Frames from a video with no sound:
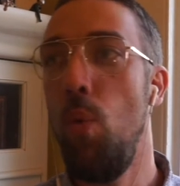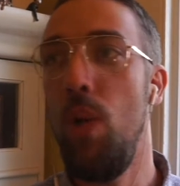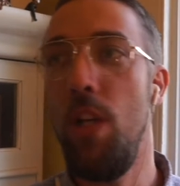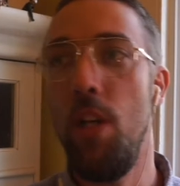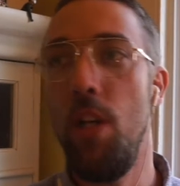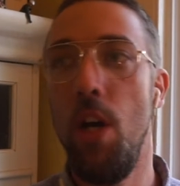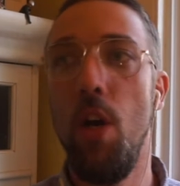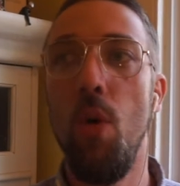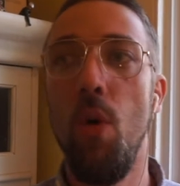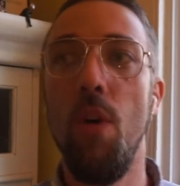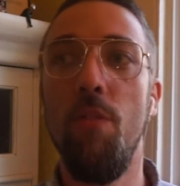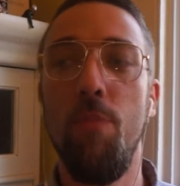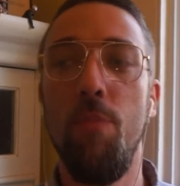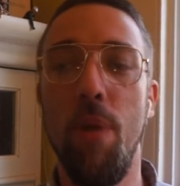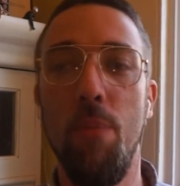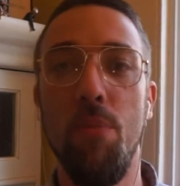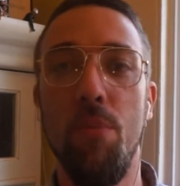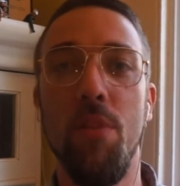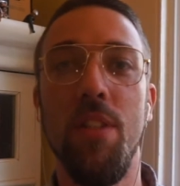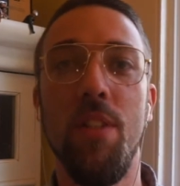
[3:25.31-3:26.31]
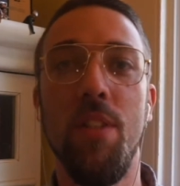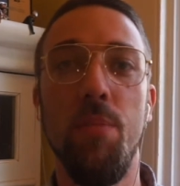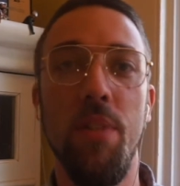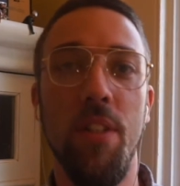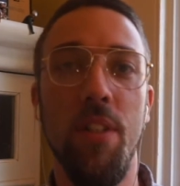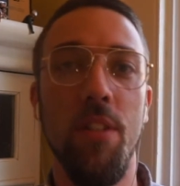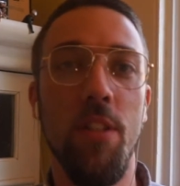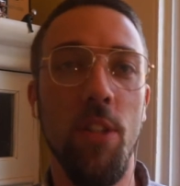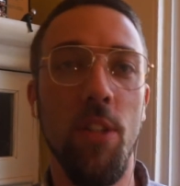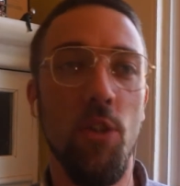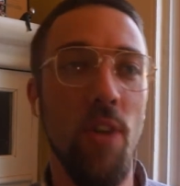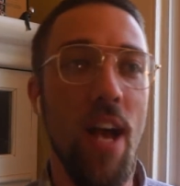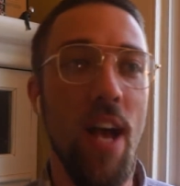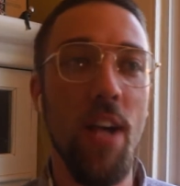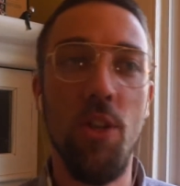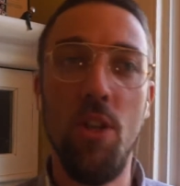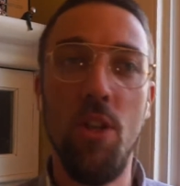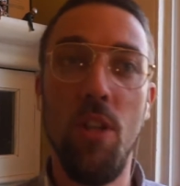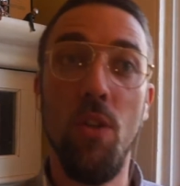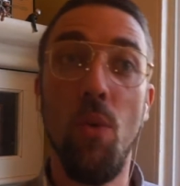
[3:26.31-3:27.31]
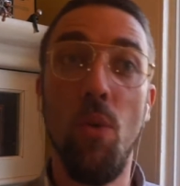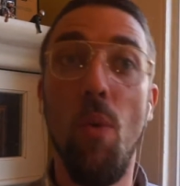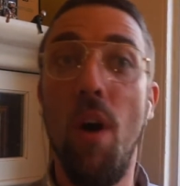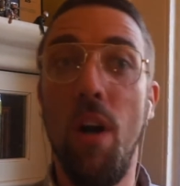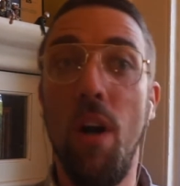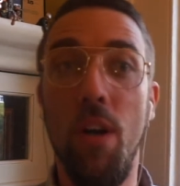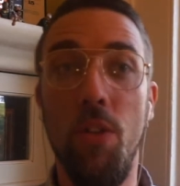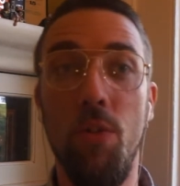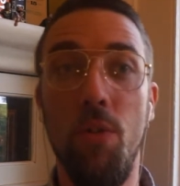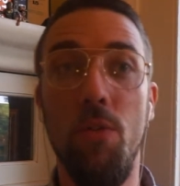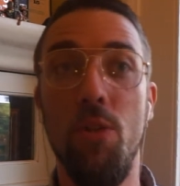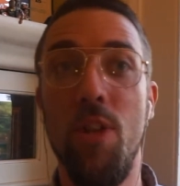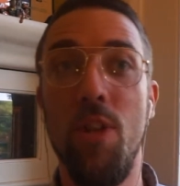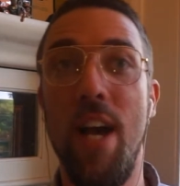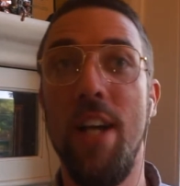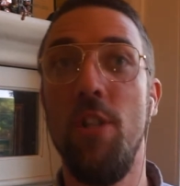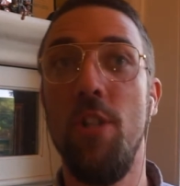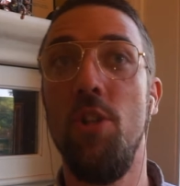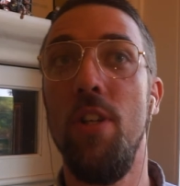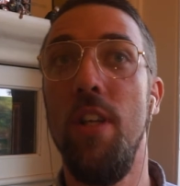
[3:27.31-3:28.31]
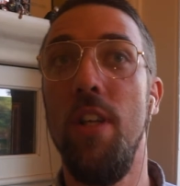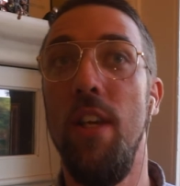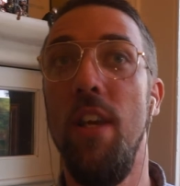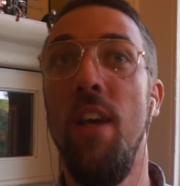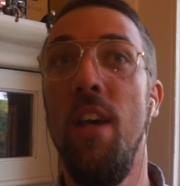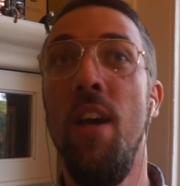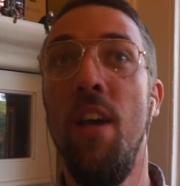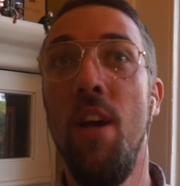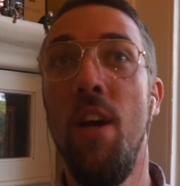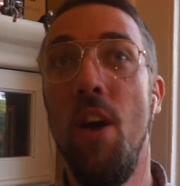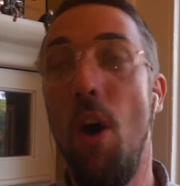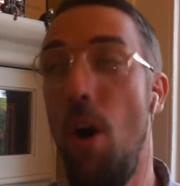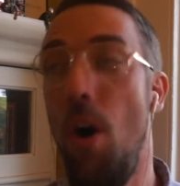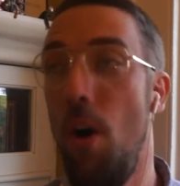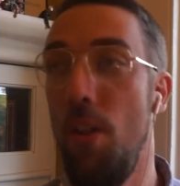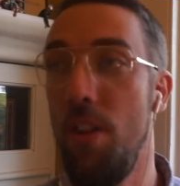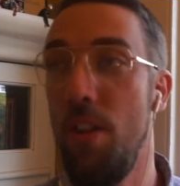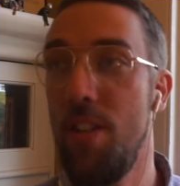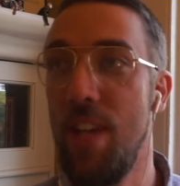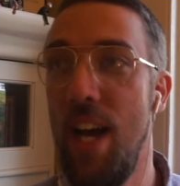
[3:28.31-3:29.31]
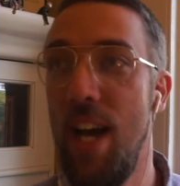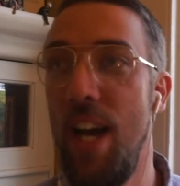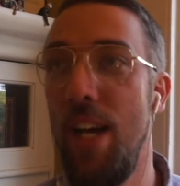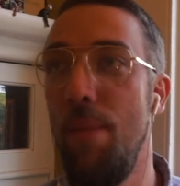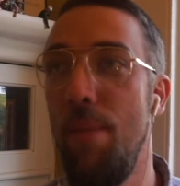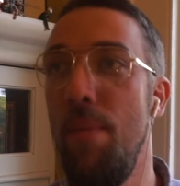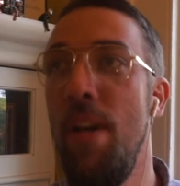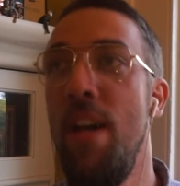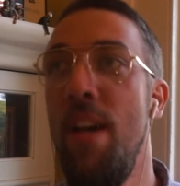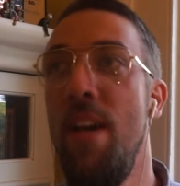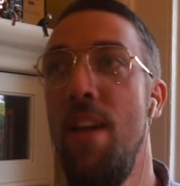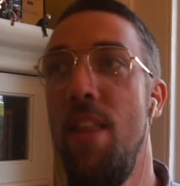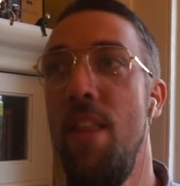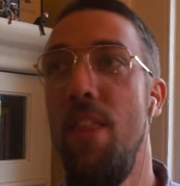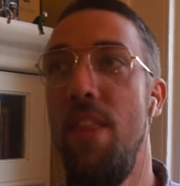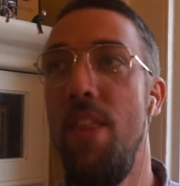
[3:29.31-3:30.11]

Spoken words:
We know of people experiencing tragedy or walking through tragedy all the time